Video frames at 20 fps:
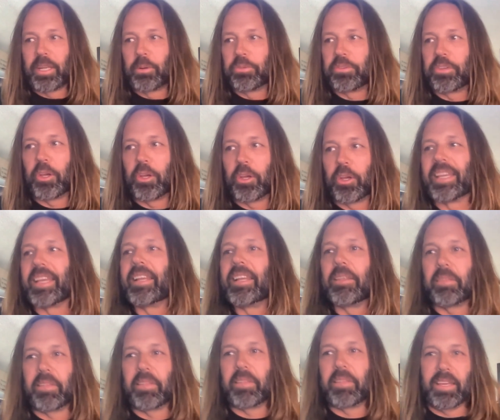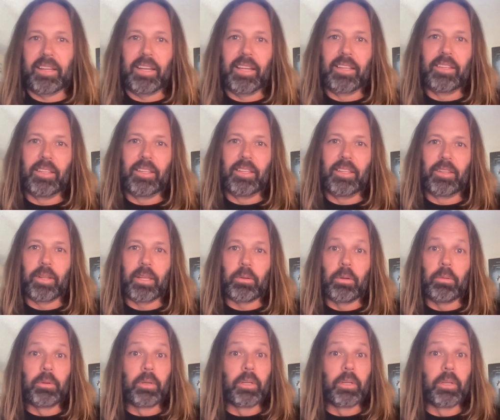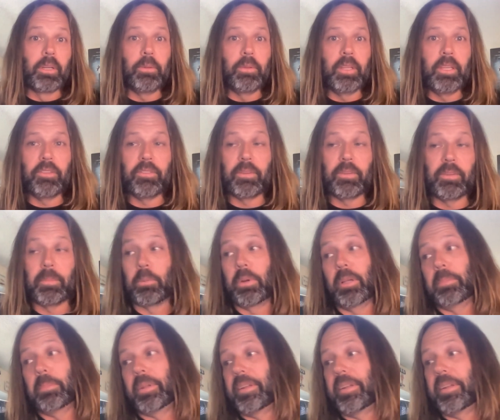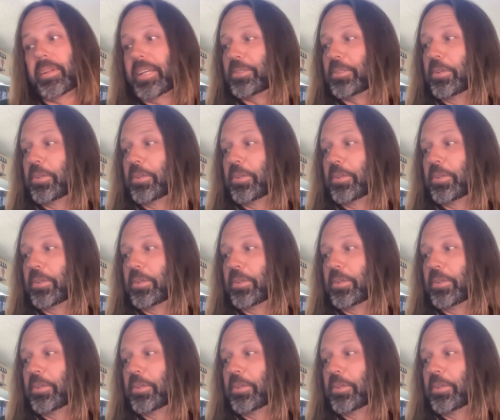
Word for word: where they don't tell me anything and then they're like oh we're going to do this i'm like well it'd